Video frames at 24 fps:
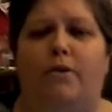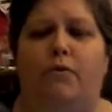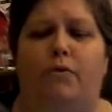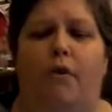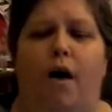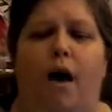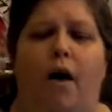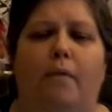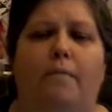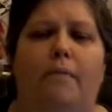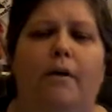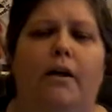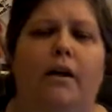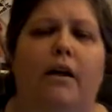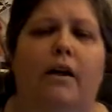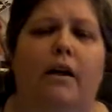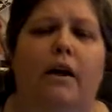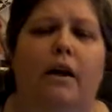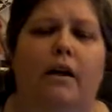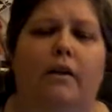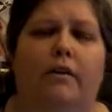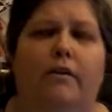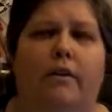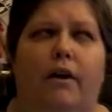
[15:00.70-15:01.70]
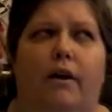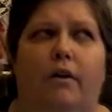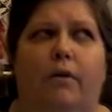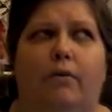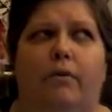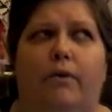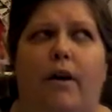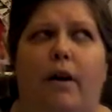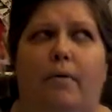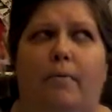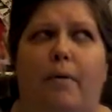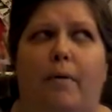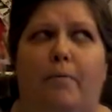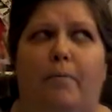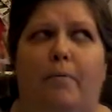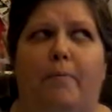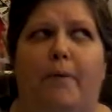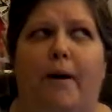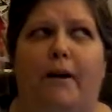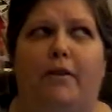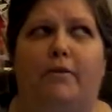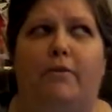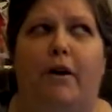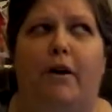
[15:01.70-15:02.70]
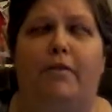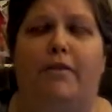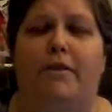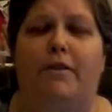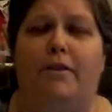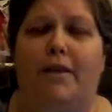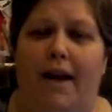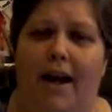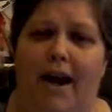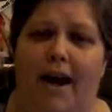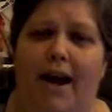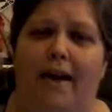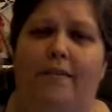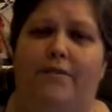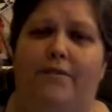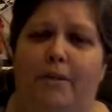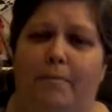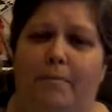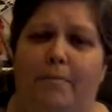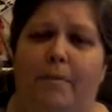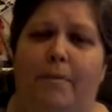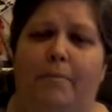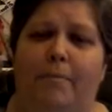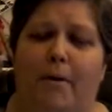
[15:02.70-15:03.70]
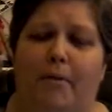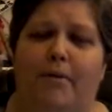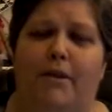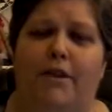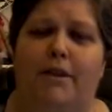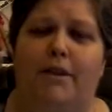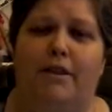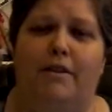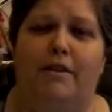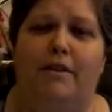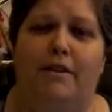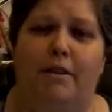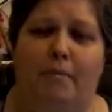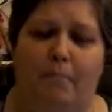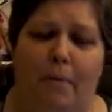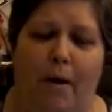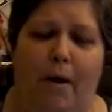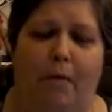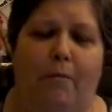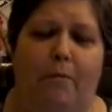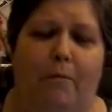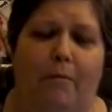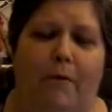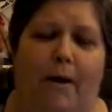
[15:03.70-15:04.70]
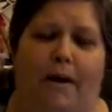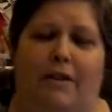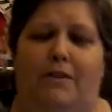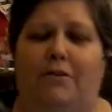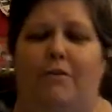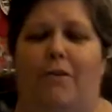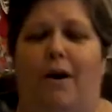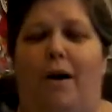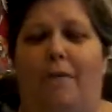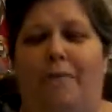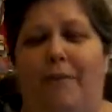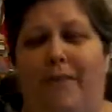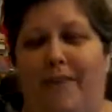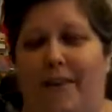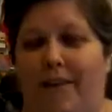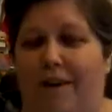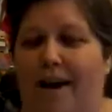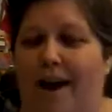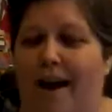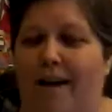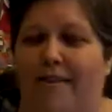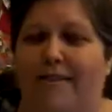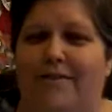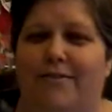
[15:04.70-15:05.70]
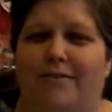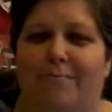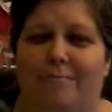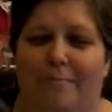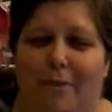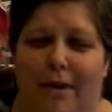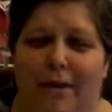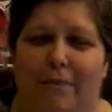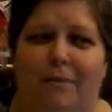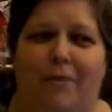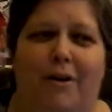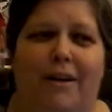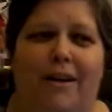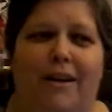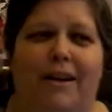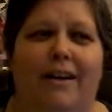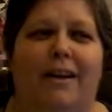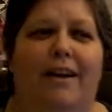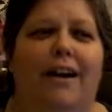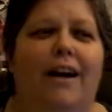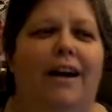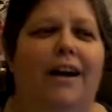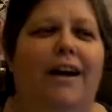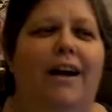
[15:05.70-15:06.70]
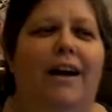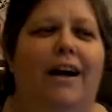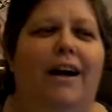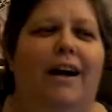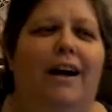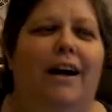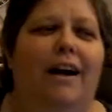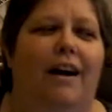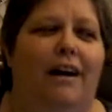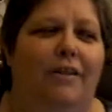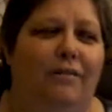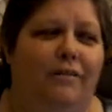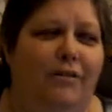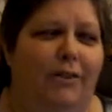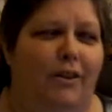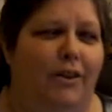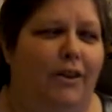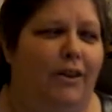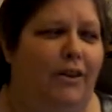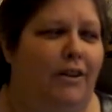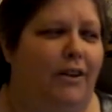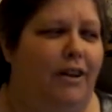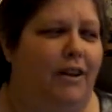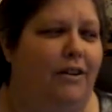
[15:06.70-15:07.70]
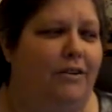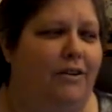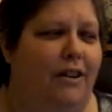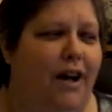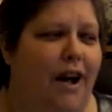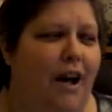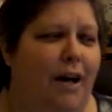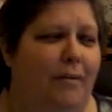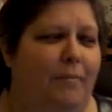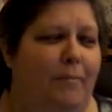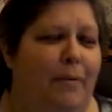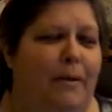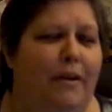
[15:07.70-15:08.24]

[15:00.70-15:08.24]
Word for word: Swap. No, not Paperback Swap, because I have some on my wish list on Paperback Swap, and there hasn't been one uh, for a good long time.